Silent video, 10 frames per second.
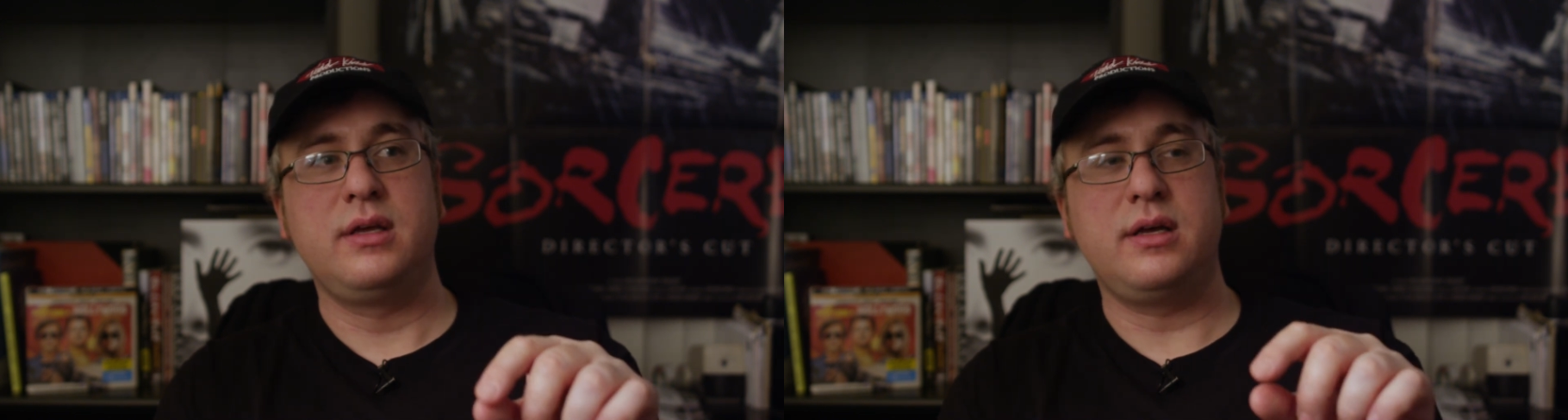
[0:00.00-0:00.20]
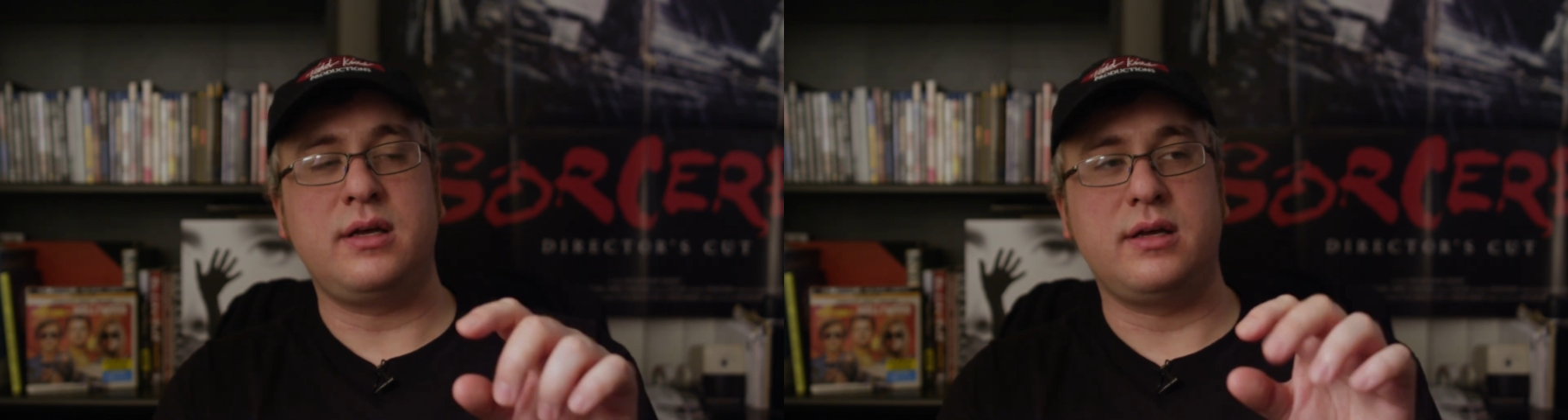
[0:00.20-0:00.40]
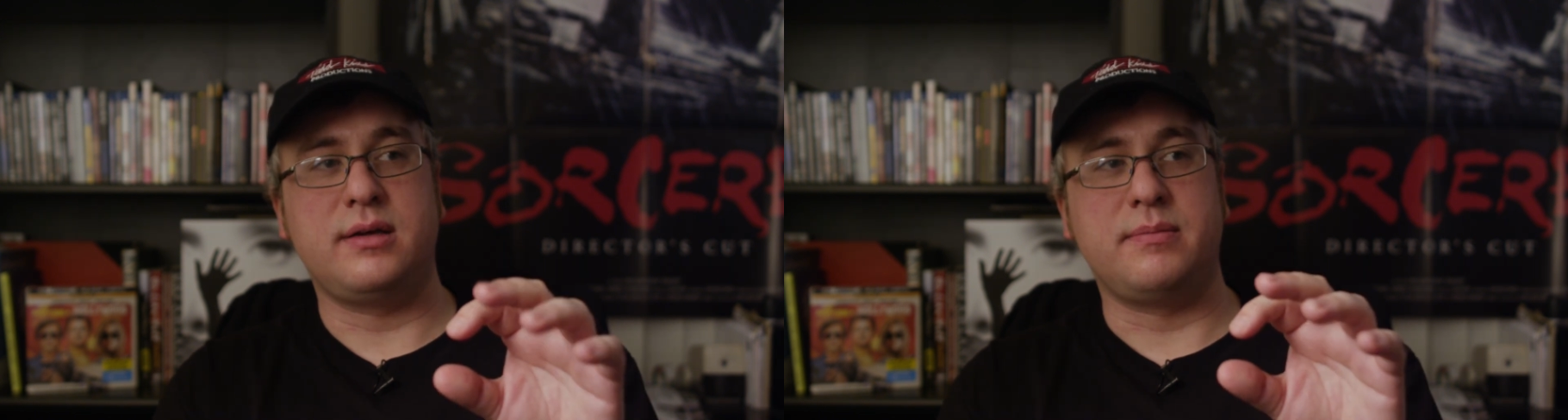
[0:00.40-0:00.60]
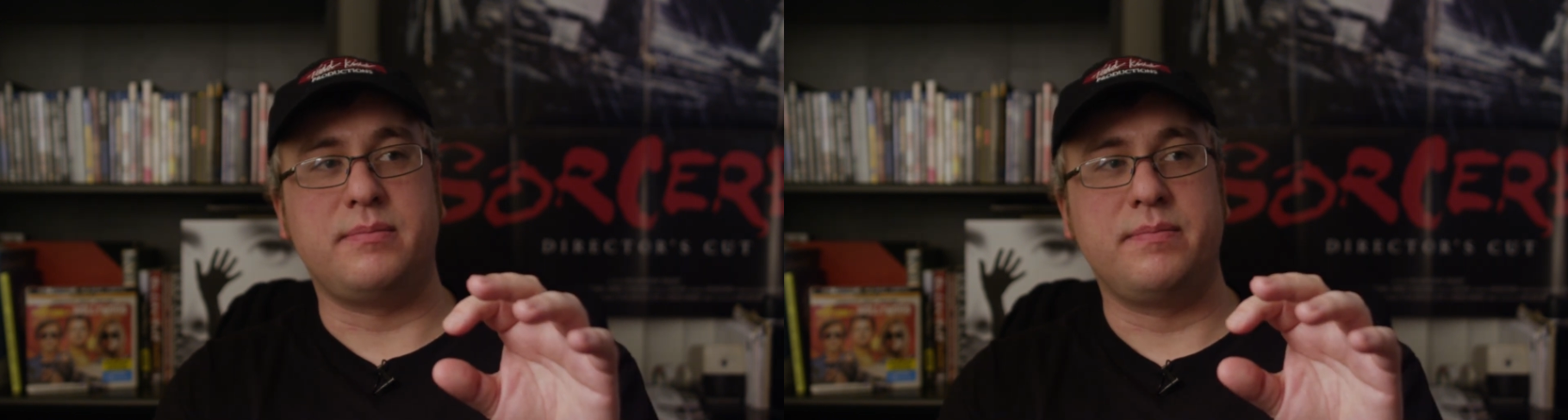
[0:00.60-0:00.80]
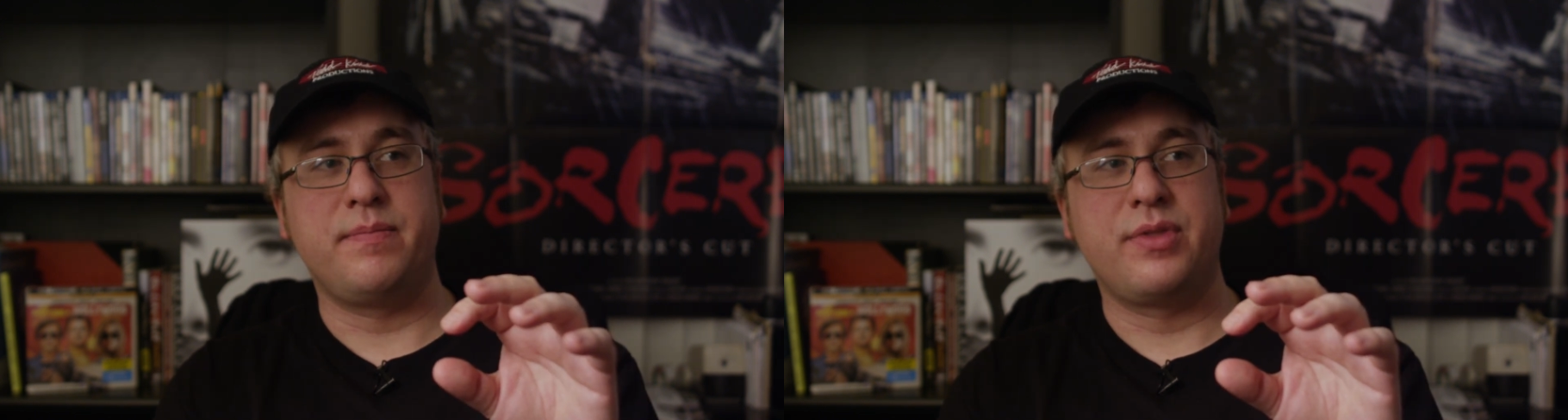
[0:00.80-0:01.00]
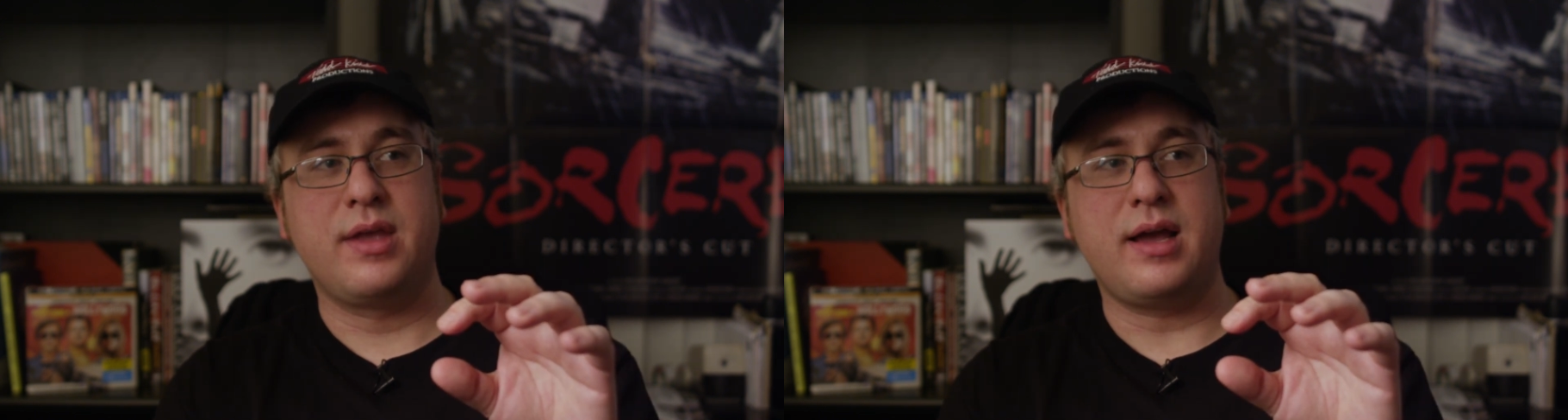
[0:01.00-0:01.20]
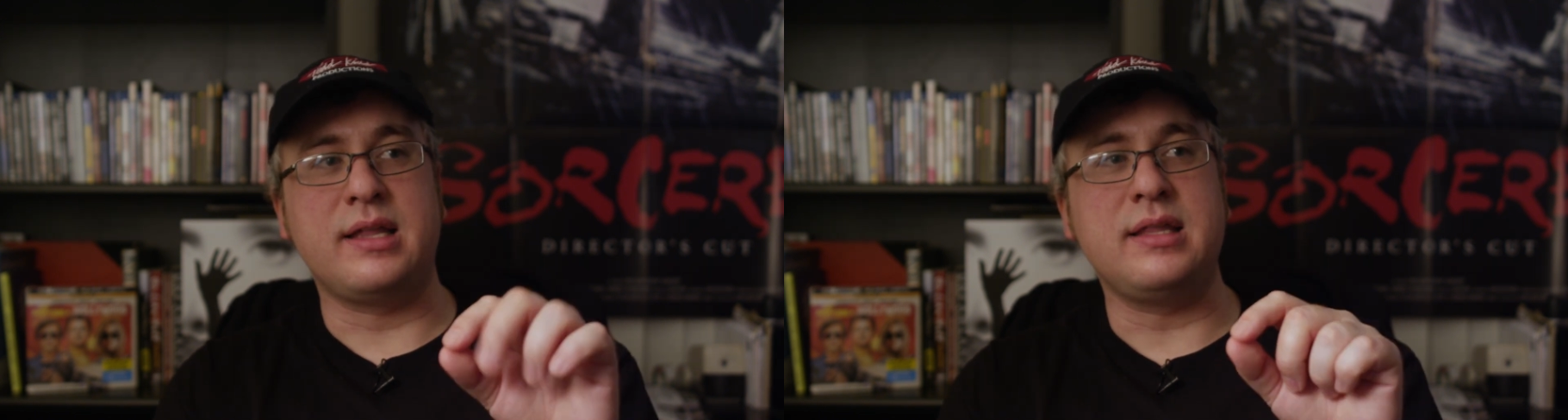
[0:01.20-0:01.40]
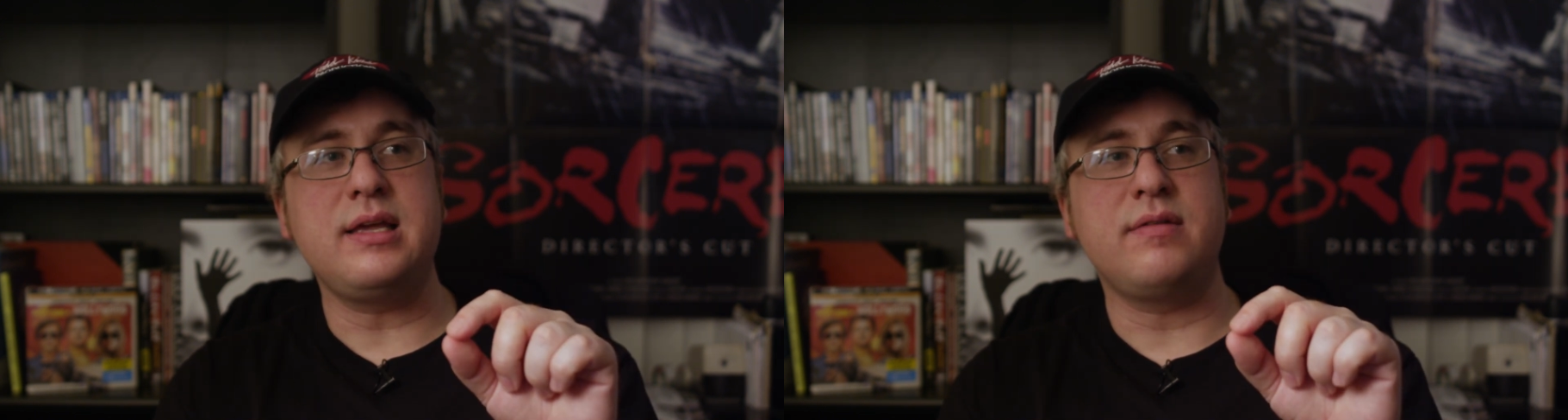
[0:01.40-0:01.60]
I
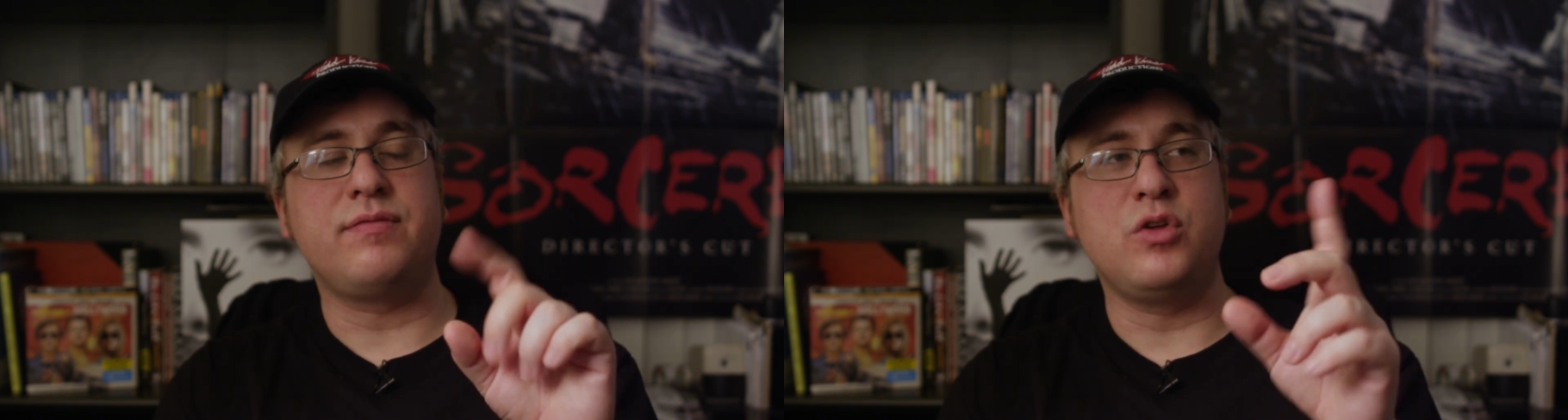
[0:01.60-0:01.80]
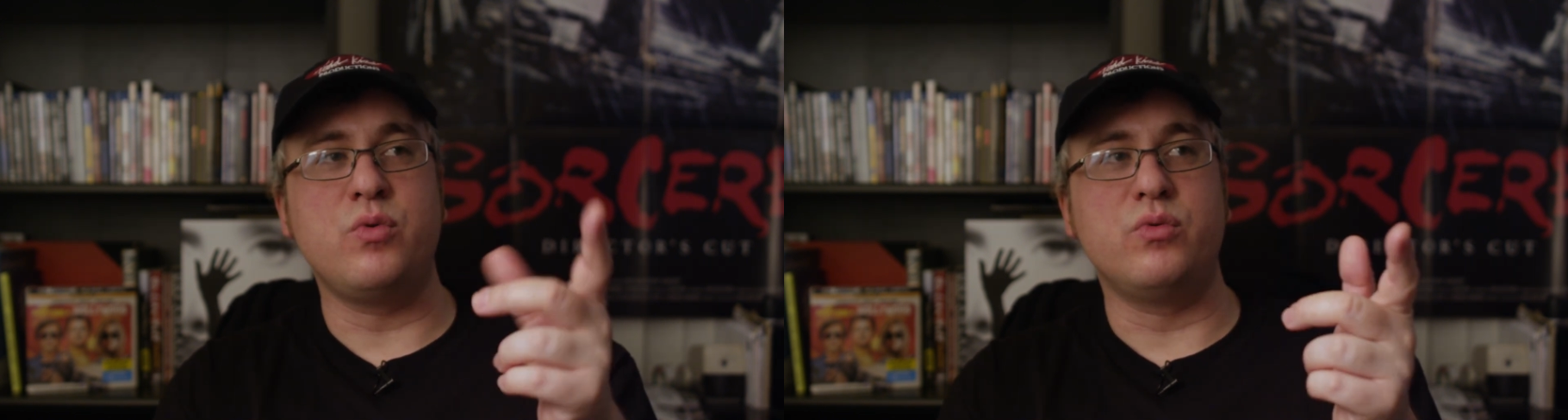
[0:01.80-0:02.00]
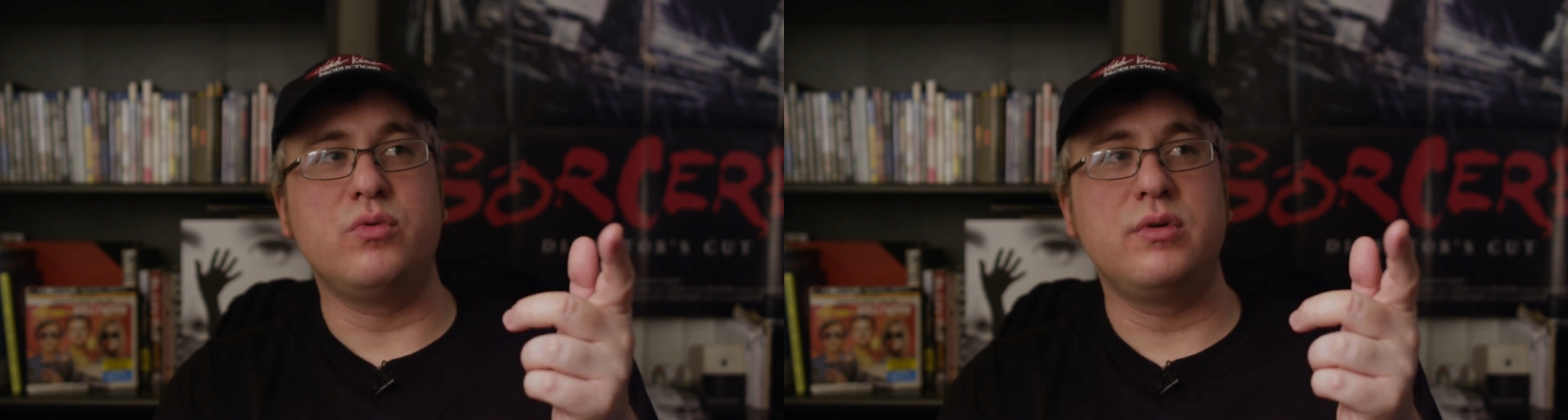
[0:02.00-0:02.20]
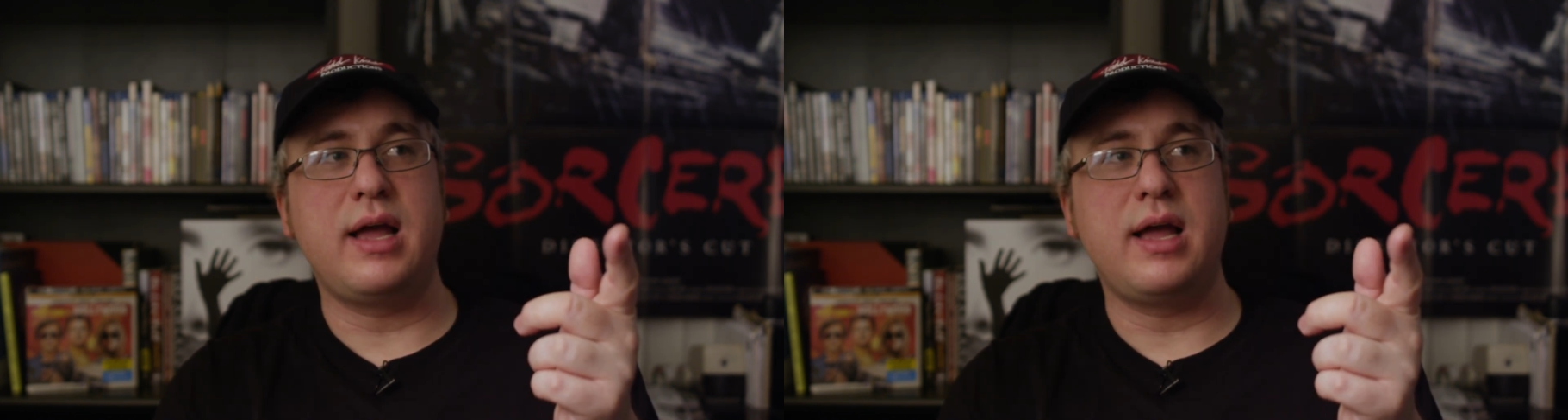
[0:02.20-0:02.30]
think if you